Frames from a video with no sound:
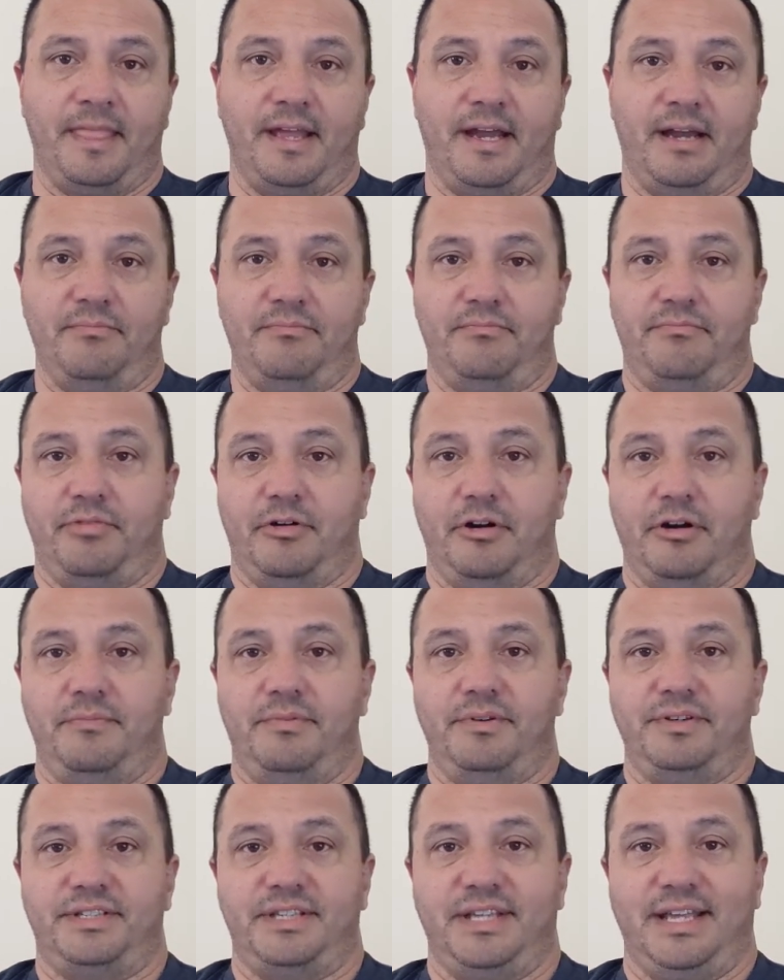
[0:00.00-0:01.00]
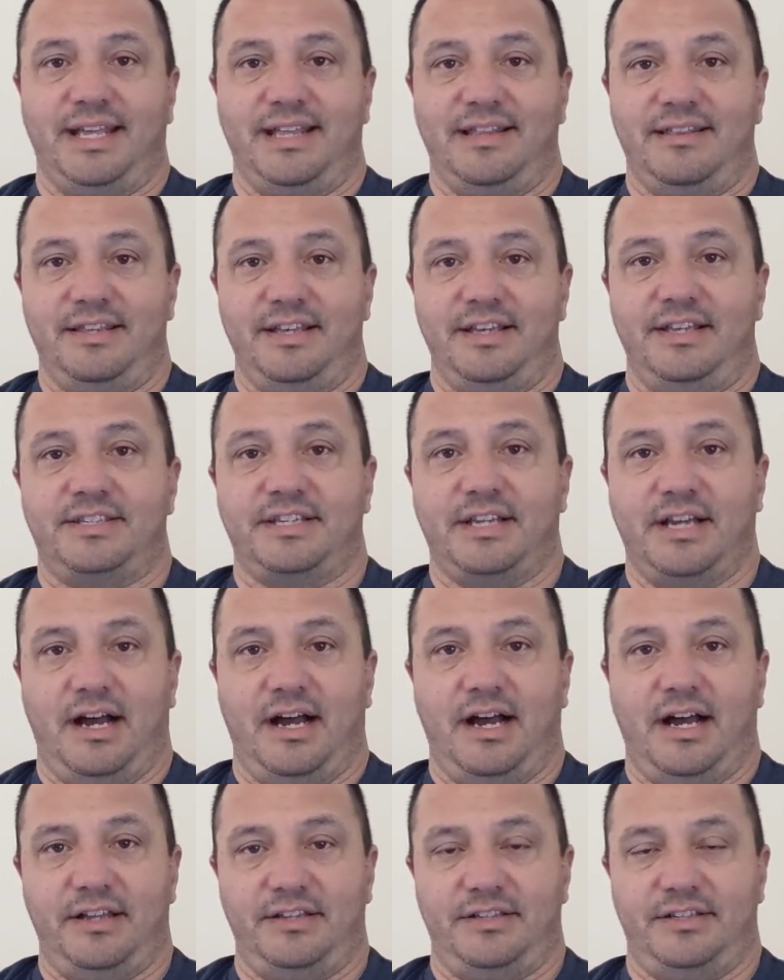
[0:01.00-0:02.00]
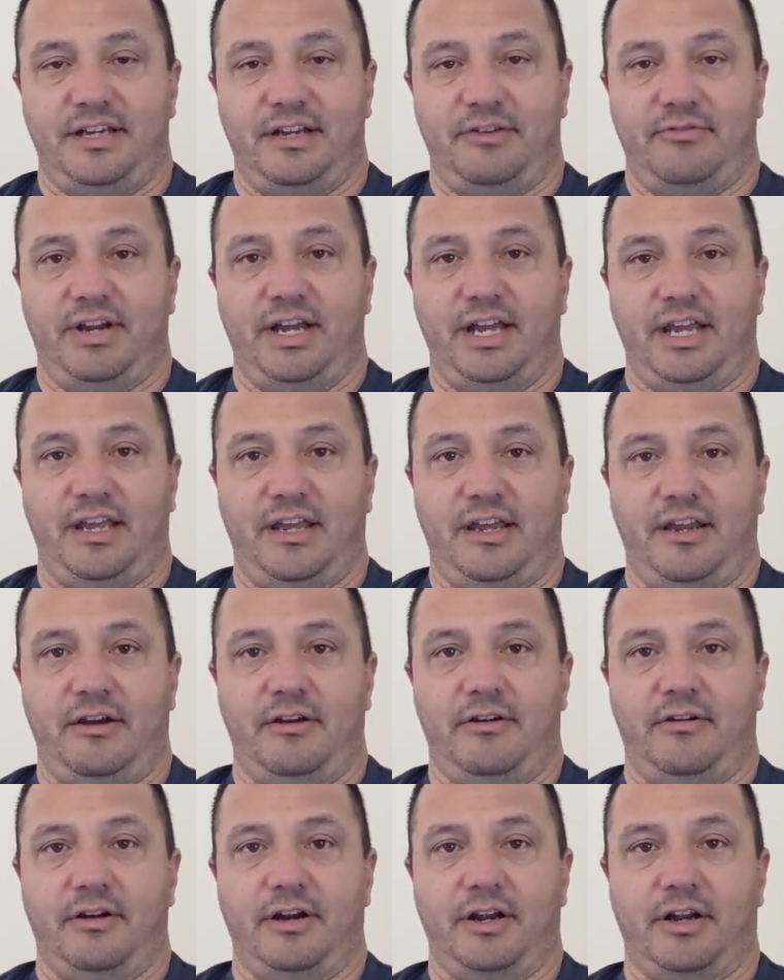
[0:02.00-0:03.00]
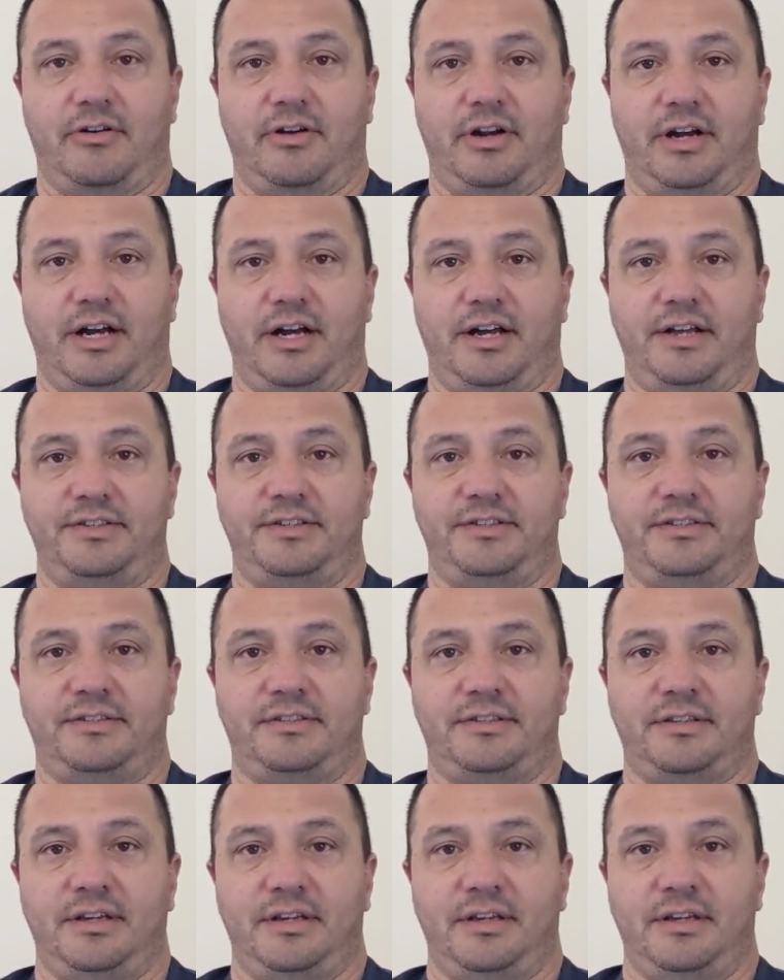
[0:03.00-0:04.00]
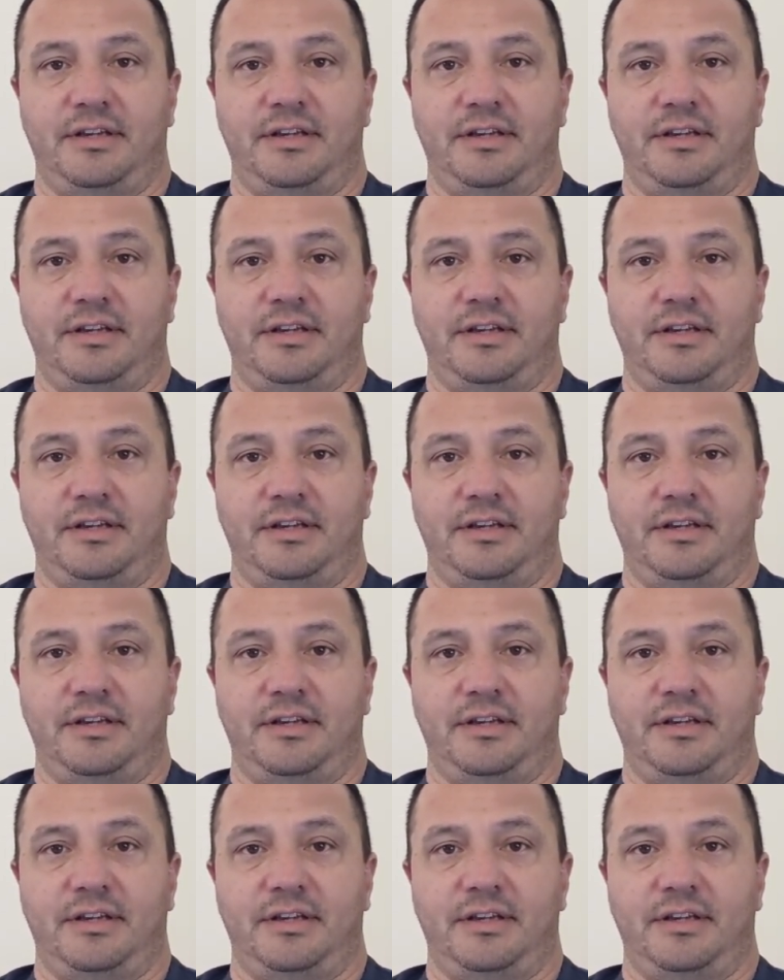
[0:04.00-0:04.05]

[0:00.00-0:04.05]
I'm purposing this content right here across